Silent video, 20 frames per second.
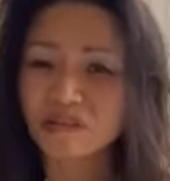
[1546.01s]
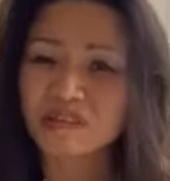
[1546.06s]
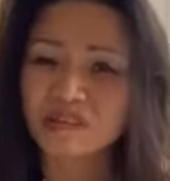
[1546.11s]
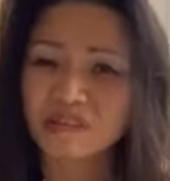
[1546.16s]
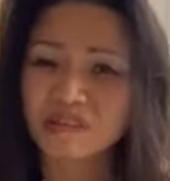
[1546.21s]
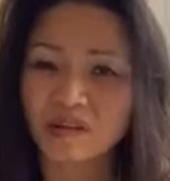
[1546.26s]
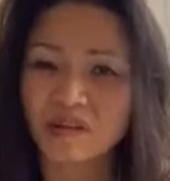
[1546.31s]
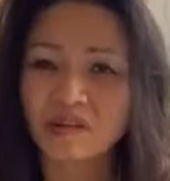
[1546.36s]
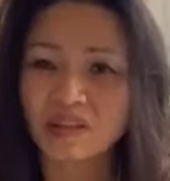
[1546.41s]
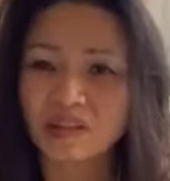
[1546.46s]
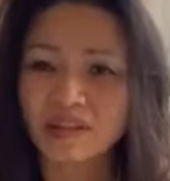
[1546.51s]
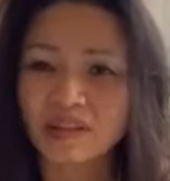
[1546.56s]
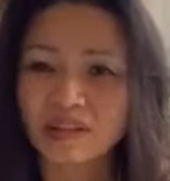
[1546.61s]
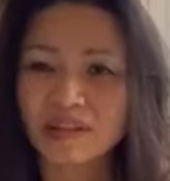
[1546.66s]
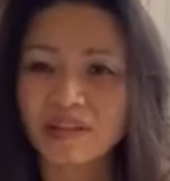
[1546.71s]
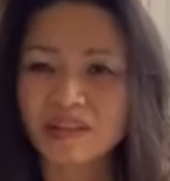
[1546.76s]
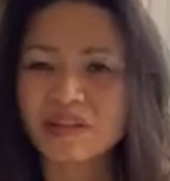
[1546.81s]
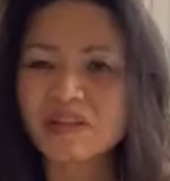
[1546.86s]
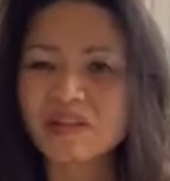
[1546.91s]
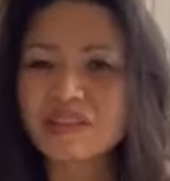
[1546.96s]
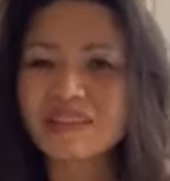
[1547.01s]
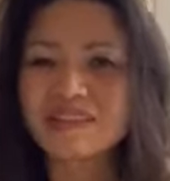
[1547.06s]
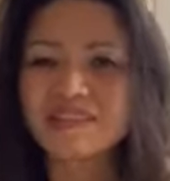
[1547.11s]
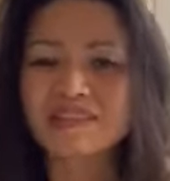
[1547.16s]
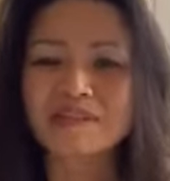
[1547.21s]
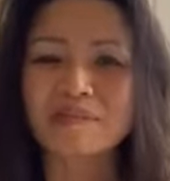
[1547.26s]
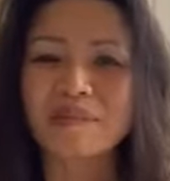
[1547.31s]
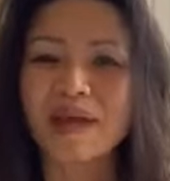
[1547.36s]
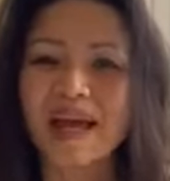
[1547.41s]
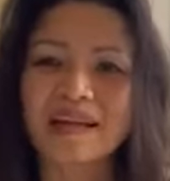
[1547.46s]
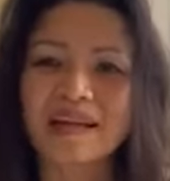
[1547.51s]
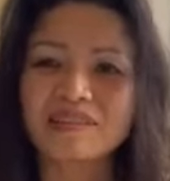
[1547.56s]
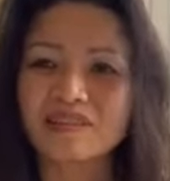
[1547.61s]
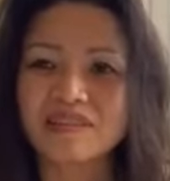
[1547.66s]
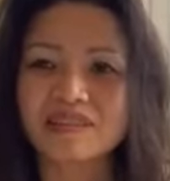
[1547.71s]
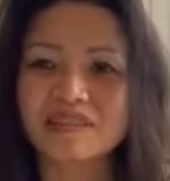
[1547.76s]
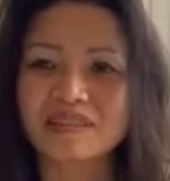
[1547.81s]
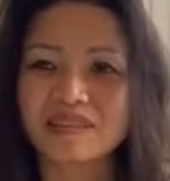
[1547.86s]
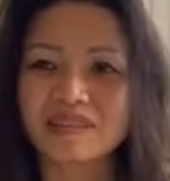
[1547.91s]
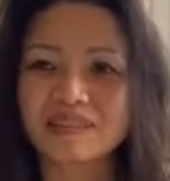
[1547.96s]
So you can just
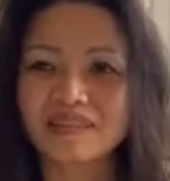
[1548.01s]
imagine,